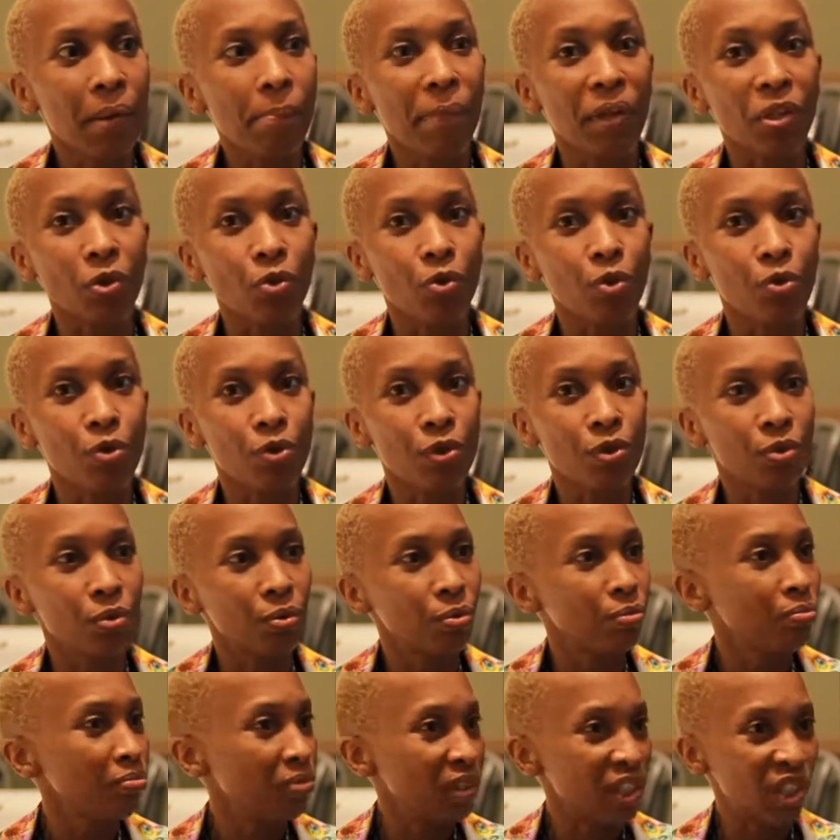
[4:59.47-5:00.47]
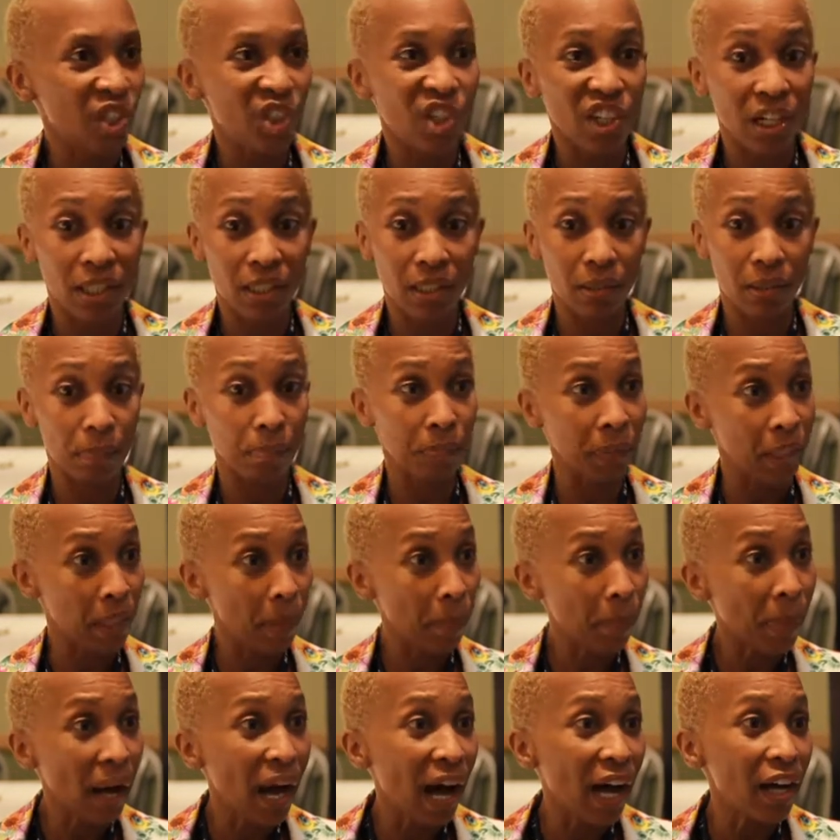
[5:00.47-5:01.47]
but also in just
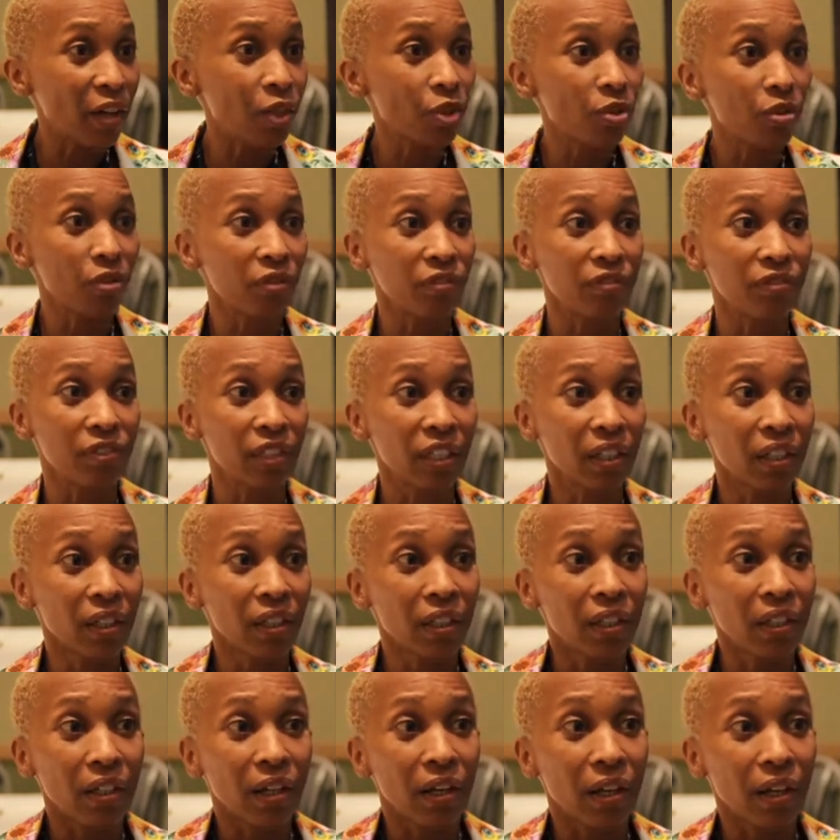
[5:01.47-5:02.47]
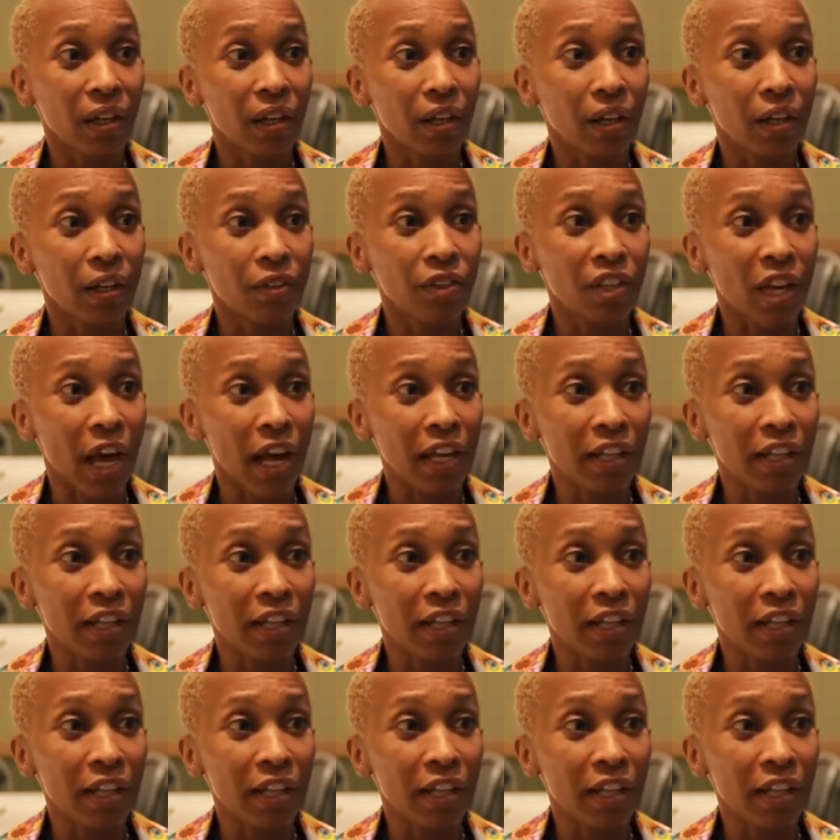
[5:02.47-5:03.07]
being part of the